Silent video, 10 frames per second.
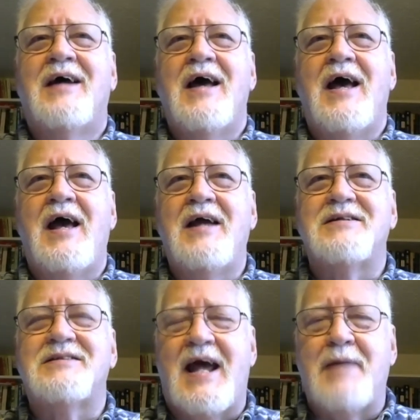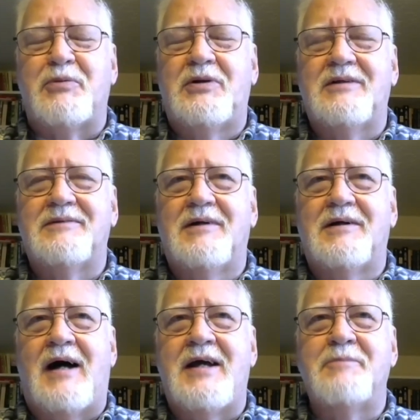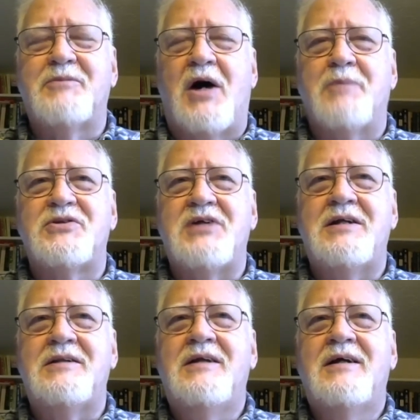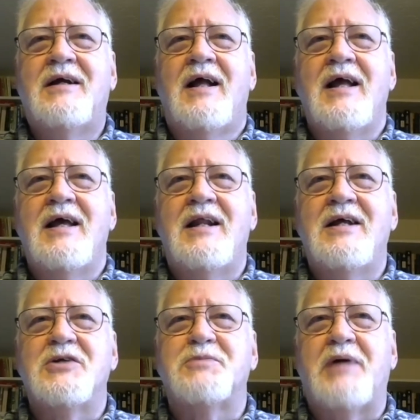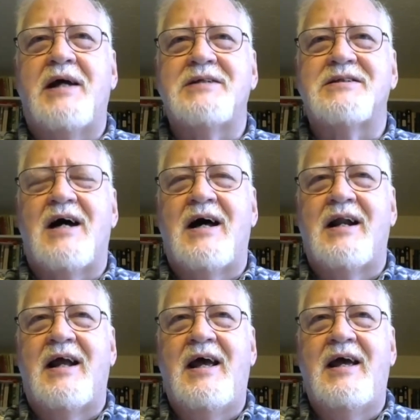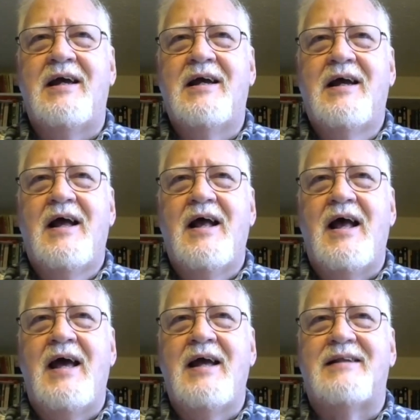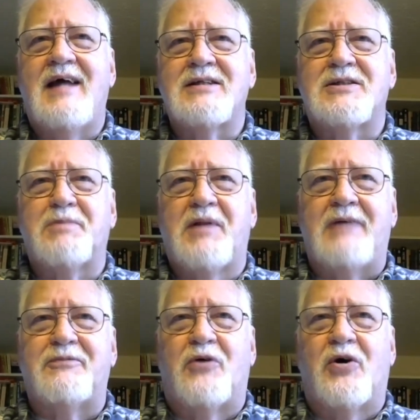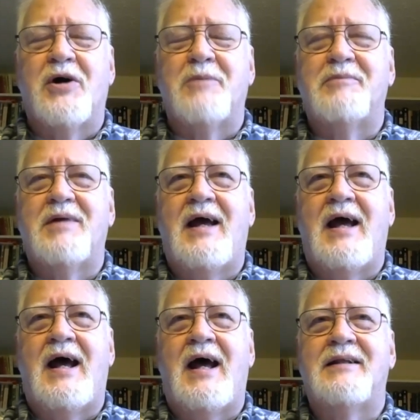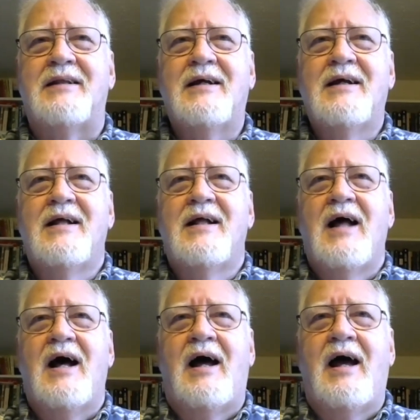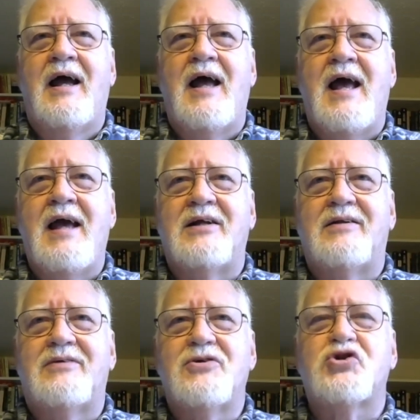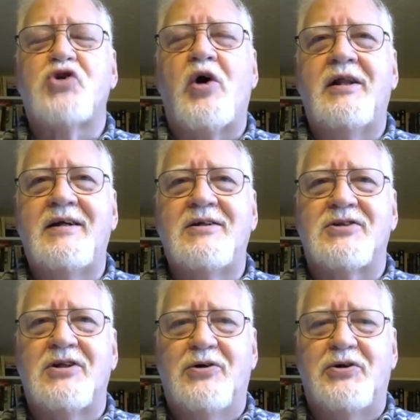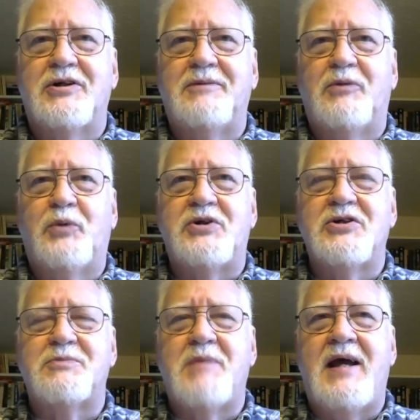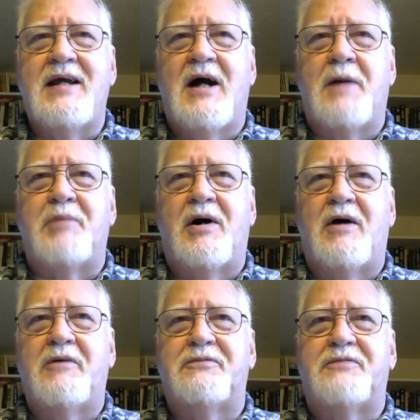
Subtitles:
A sample item comes in, it is placed on a test platform, and a soiling solution, which is made up of